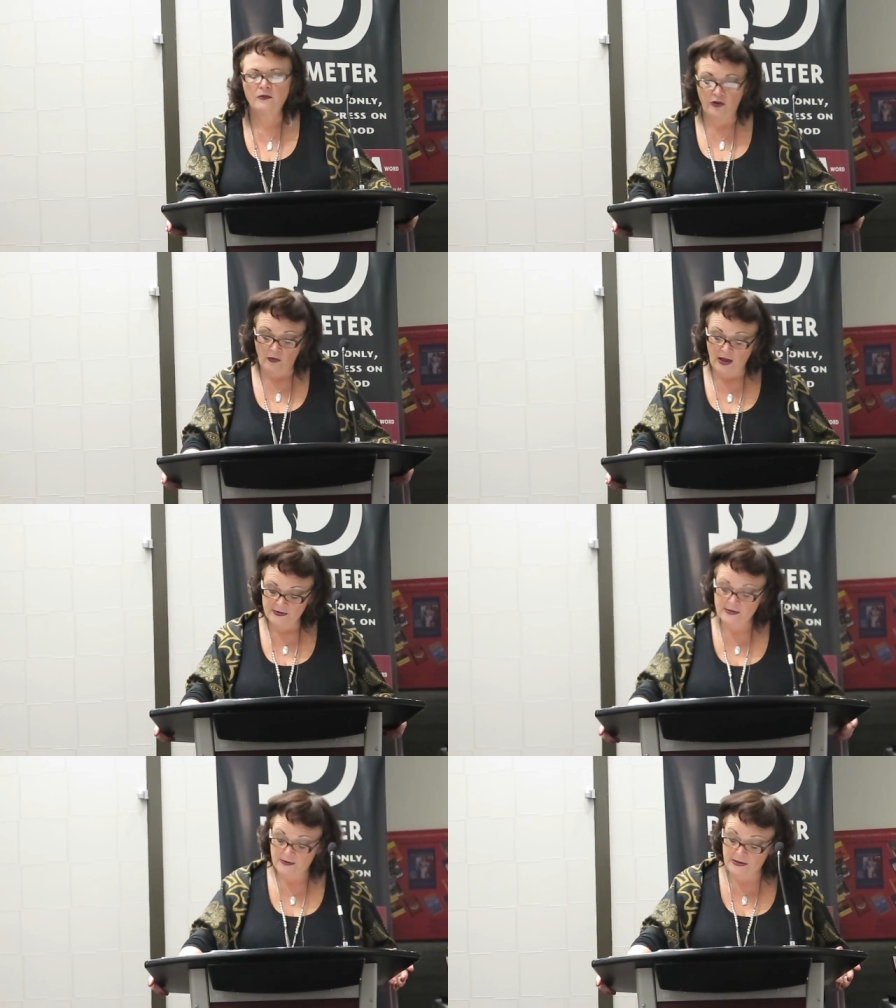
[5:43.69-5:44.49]
So
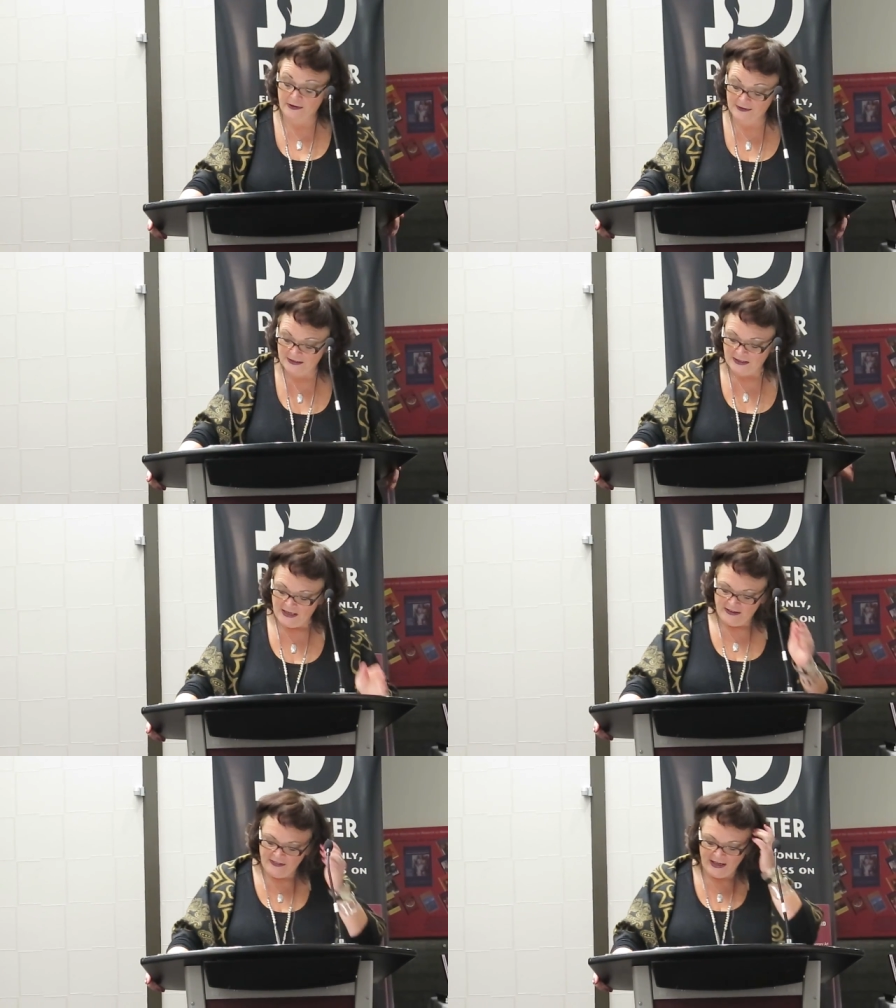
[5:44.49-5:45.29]

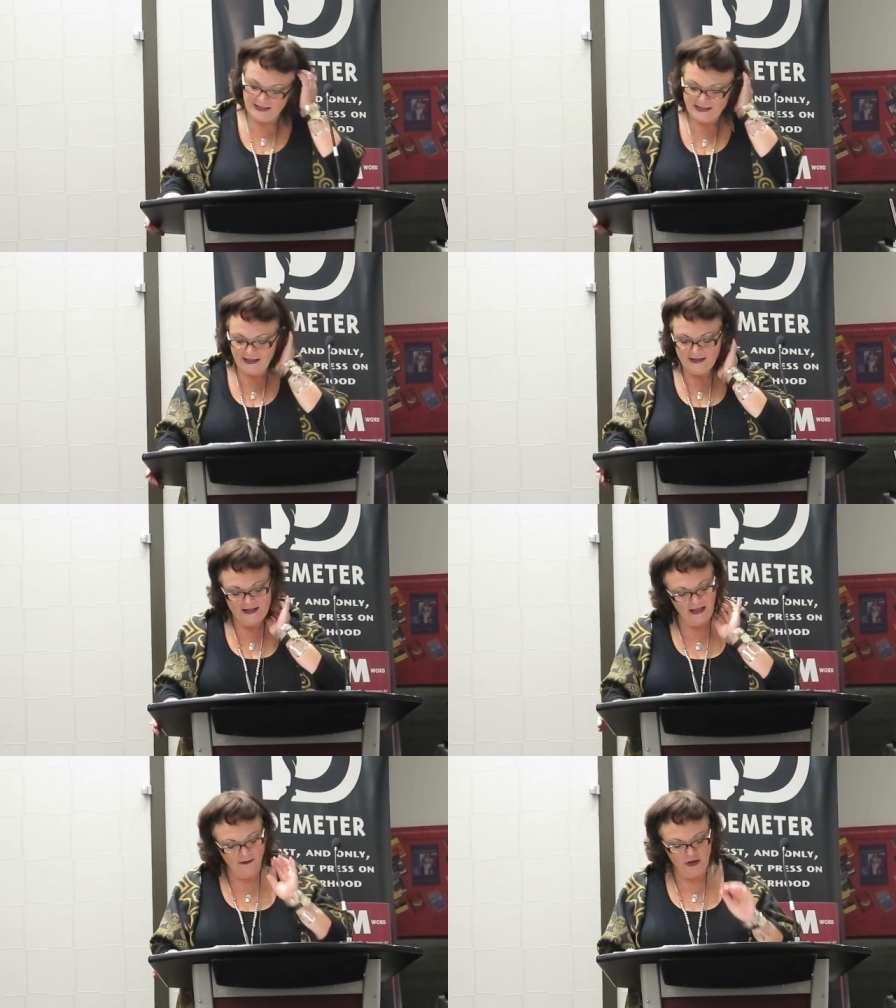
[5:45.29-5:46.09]
that
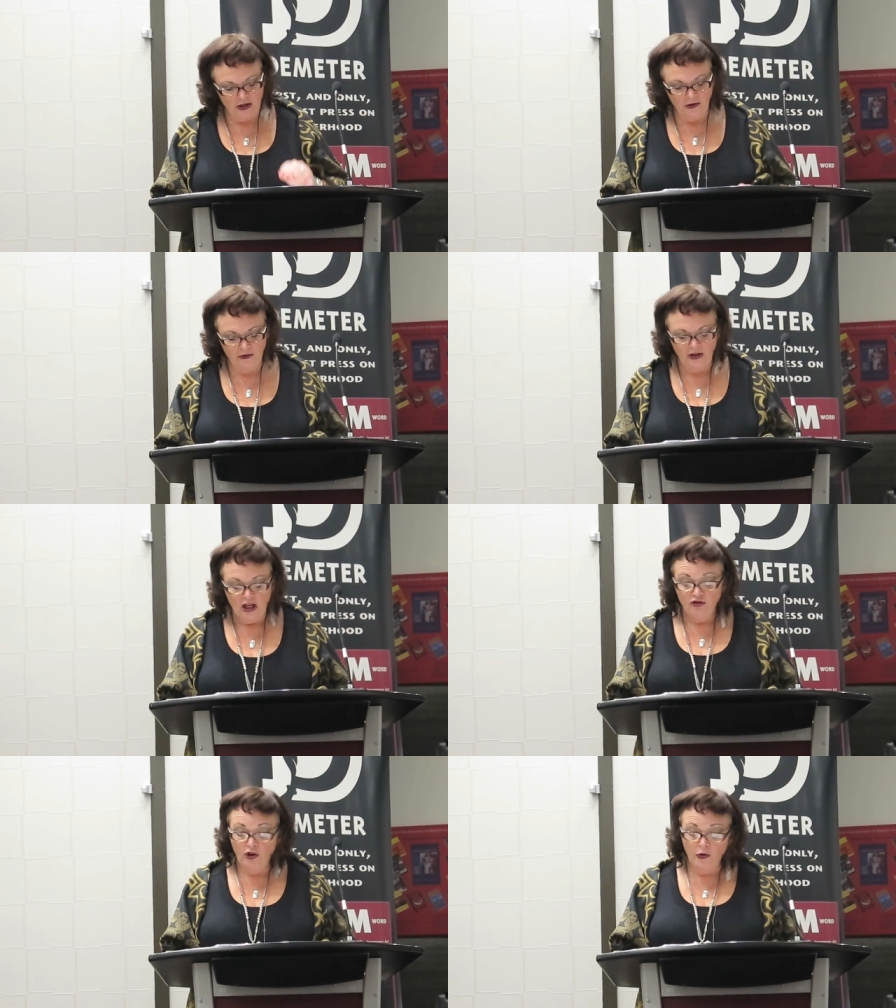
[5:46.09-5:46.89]
is 11 years.
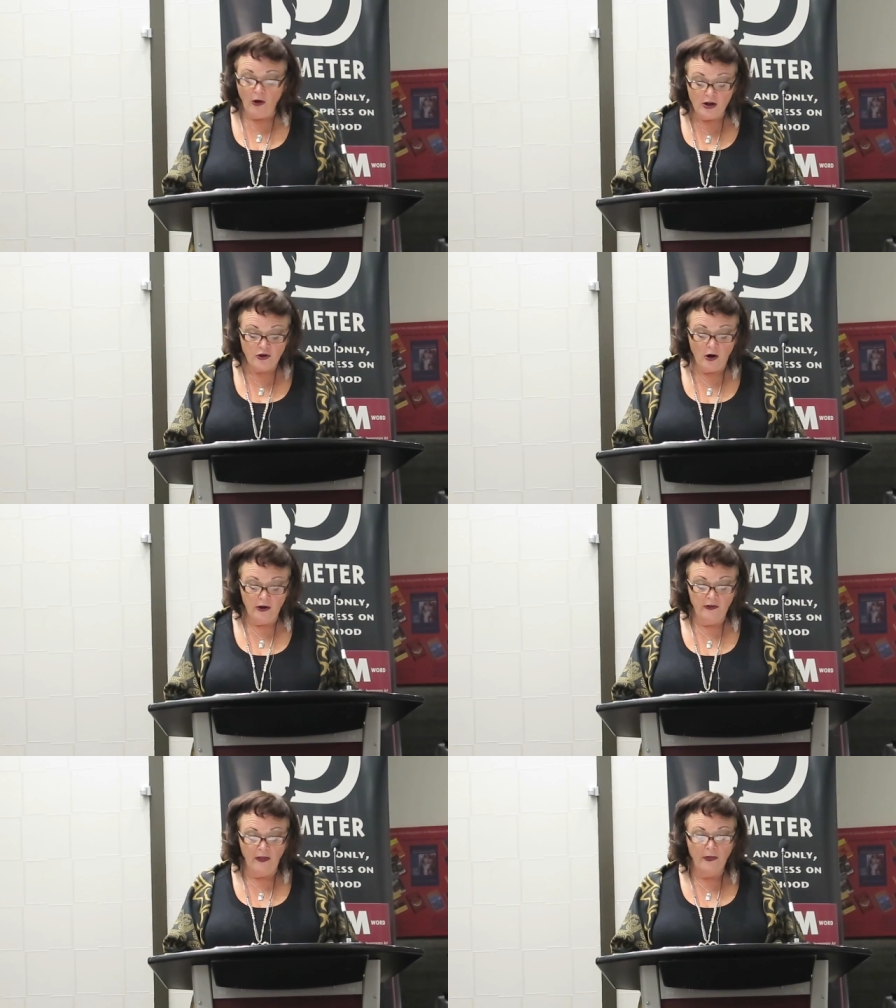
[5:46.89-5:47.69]
She goes on to
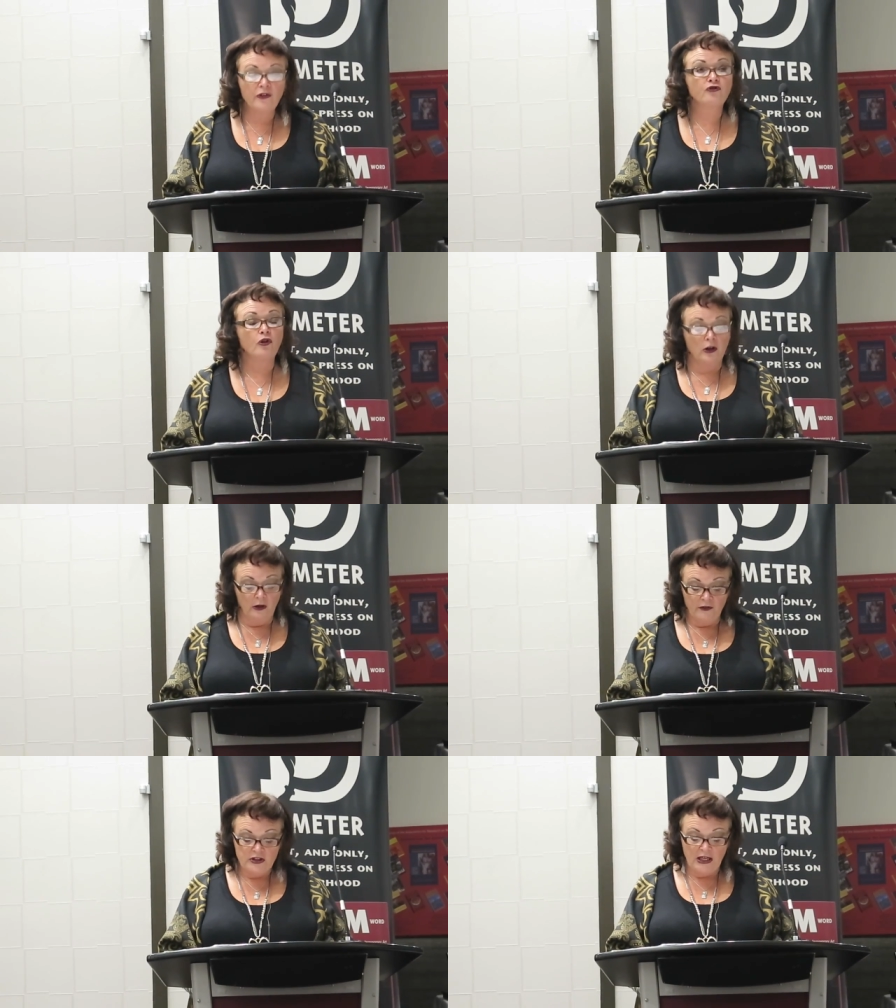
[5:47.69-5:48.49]
argue that this
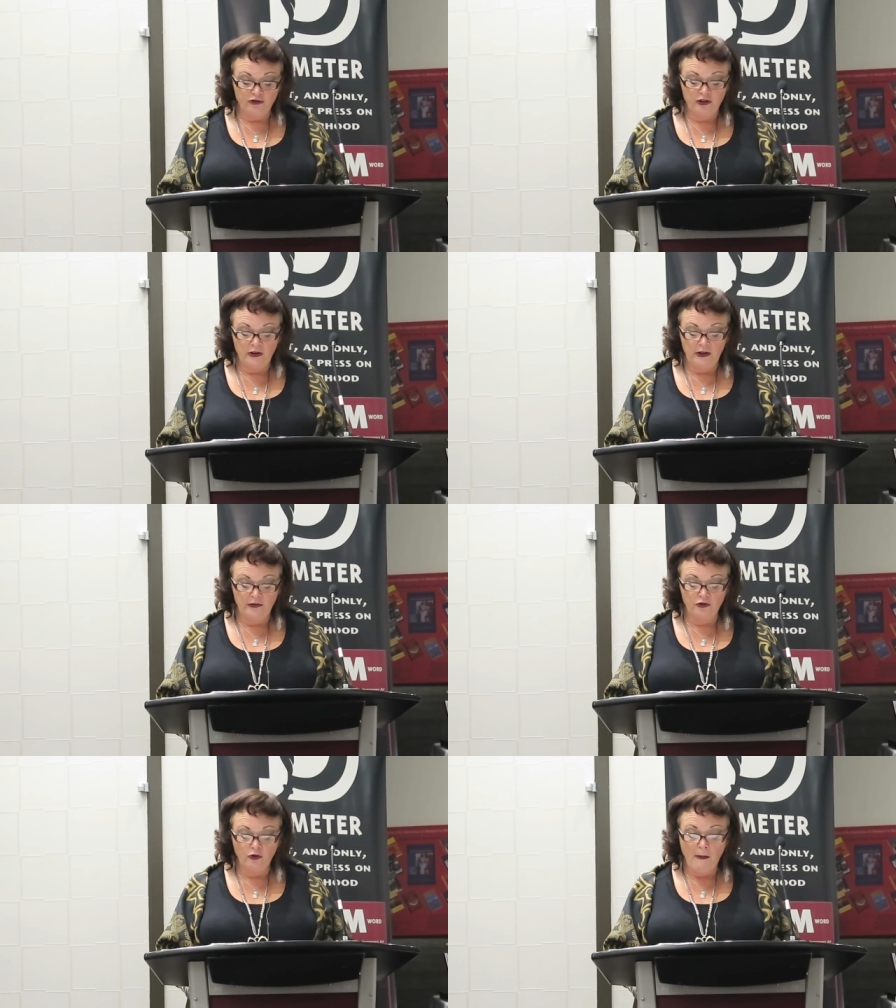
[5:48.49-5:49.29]
trickle of attention
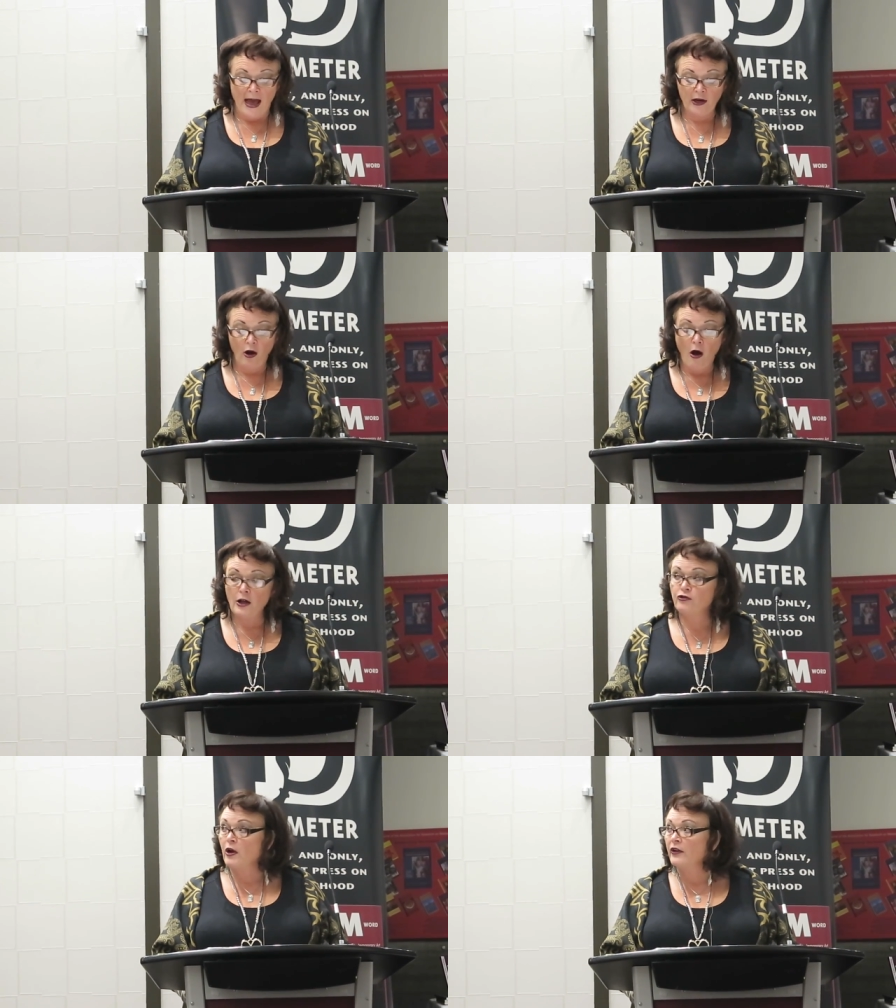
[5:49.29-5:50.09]
is in dramatic
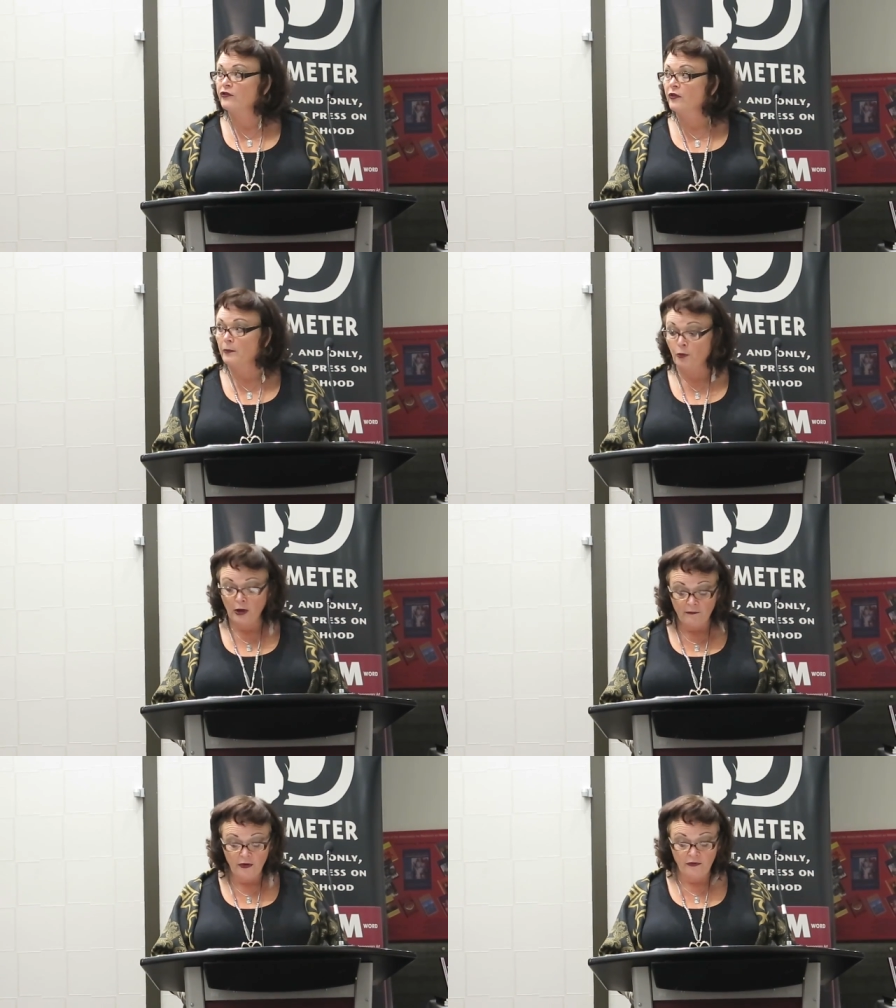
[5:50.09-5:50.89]
contrast to the
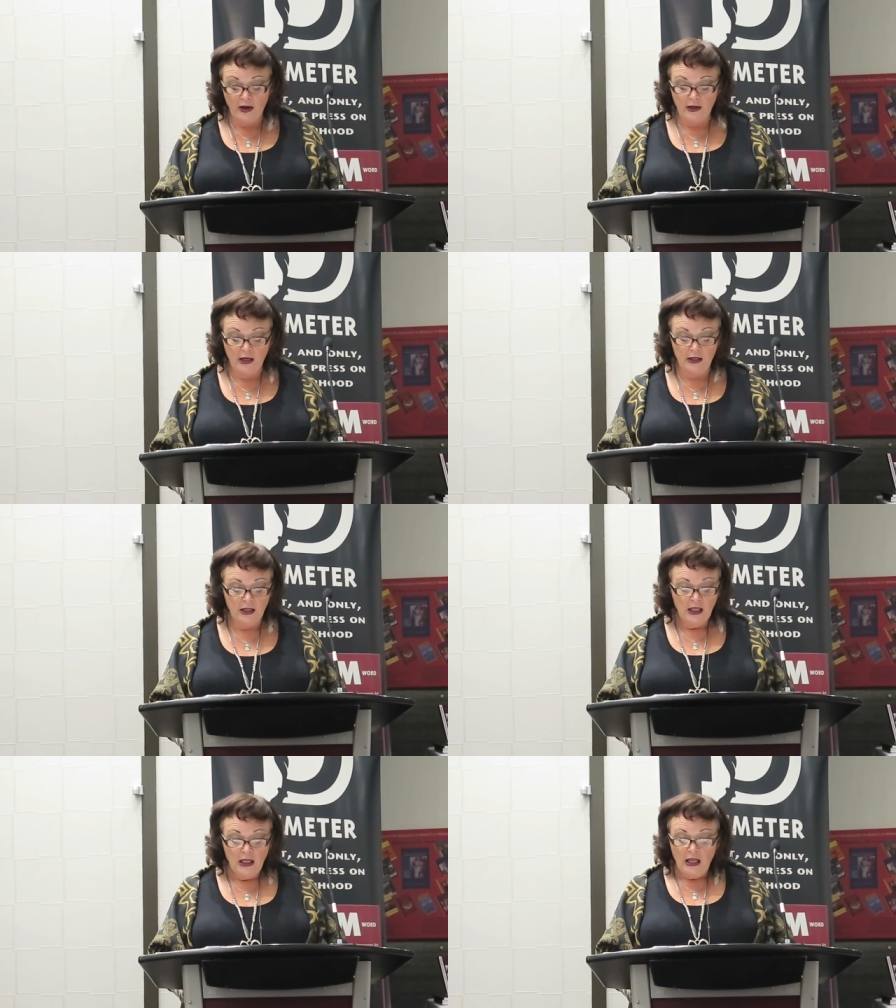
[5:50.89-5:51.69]
previous decade.